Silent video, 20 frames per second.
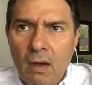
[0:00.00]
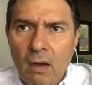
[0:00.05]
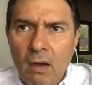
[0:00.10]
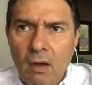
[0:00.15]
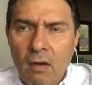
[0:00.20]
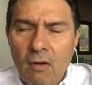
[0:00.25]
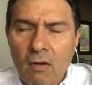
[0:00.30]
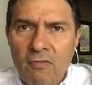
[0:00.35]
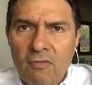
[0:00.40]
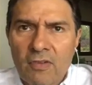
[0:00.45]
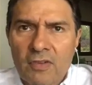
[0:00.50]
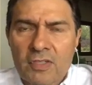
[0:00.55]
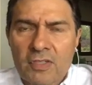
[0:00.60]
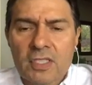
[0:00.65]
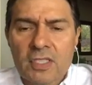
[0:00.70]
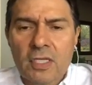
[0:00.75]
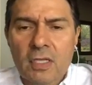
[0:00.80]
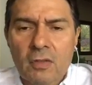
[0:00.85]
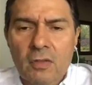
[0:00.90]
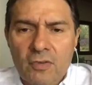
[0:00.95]
of
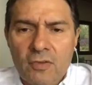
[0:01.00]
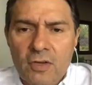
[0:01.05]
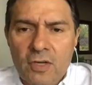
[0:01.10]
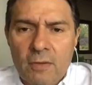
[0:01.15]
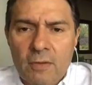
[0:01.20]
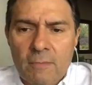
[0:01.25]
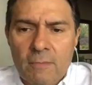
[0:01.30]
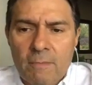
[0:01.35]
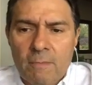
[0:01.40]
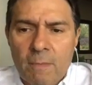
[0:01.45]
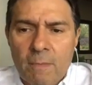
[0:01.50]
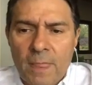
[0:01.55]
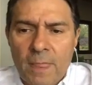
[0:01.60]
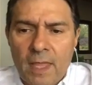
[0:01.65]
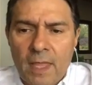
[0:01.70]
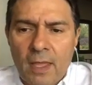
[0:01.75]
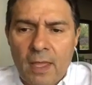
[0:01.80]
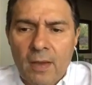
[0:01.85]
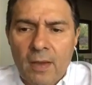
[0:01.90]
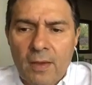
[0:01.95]
silver
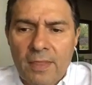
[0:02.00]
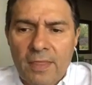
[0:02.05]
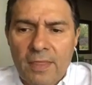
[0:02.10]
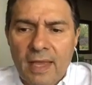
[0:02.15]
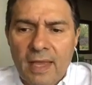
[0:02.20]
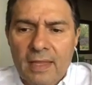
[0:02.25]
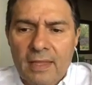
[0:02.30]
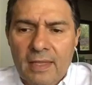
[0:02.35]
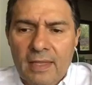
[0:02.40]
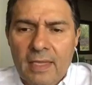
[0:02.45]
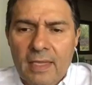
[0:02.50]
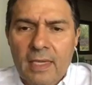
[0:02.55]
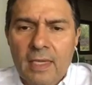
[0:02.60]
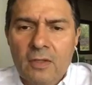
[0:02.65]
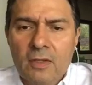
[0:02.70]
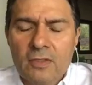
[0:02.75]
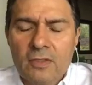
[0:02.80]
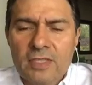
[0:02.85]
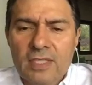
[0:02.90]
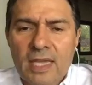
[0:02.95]
that
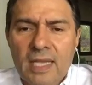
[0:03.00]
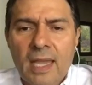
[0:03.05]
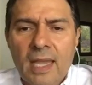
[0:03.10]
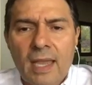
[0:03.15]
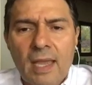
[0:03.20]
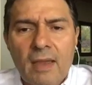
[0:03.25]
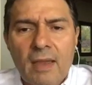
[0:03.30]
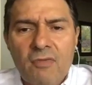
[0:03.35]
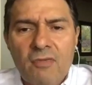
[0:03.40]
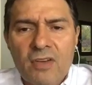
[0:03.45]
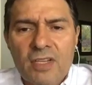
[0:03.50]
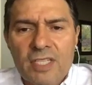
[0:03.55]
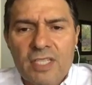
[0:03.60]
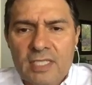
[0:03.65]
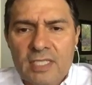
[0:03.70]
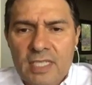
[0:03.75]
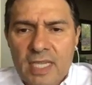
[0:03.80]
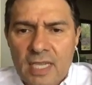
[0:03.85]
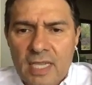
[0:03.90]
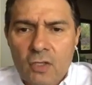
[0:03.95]
kills every
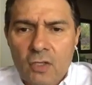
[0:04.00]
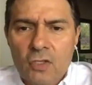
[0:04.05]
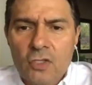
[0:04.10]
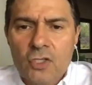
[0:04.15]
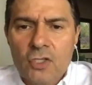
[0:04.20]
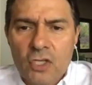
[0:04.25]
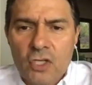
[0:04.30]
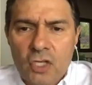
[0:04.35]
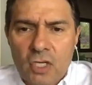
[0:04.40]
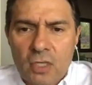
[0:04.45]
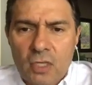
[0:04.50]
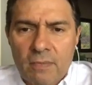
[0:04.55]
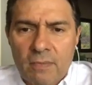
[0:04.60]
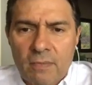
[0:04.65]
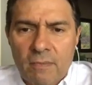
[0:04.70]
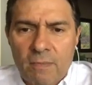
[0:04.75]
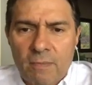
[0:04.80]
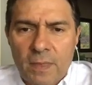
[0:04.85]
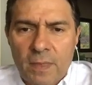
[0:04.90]
single germ